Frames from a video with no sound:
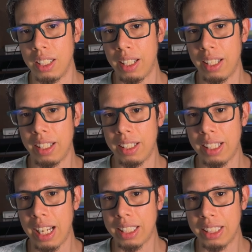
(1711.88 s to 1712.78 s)

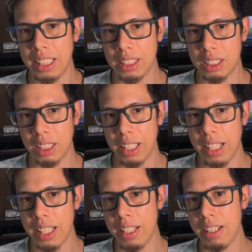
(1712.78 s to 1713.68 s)
like this
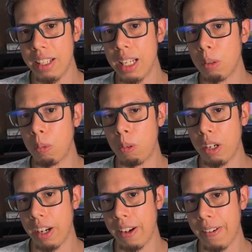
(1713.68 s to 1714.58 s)
in
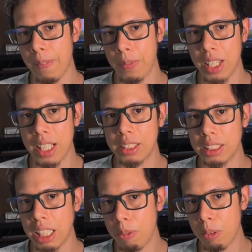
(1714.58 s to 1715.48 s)
in
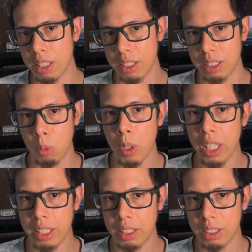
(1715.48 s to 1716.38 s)
Cypher
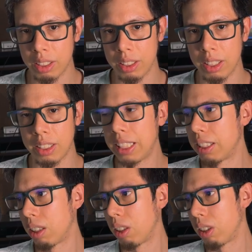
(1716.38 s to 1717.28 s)
query, there is
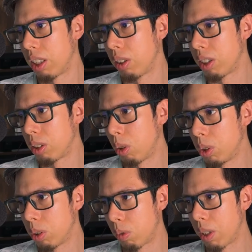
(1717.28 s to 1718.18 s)
another
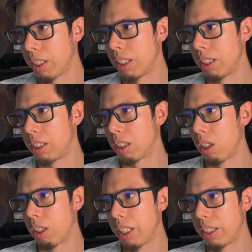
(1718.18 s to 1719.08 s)
solution, right? It's
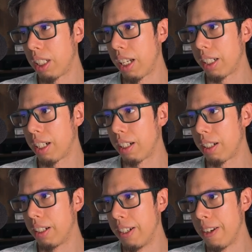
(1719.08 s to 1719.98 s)
called it like a
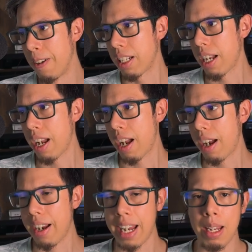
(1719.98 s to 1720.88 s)

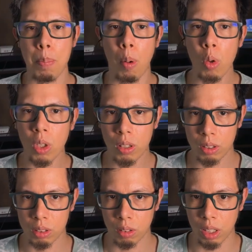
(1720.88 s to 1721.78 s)
poke,
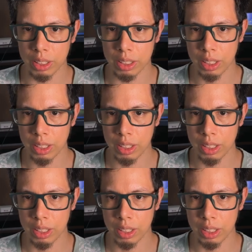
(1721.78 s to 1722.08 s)
right?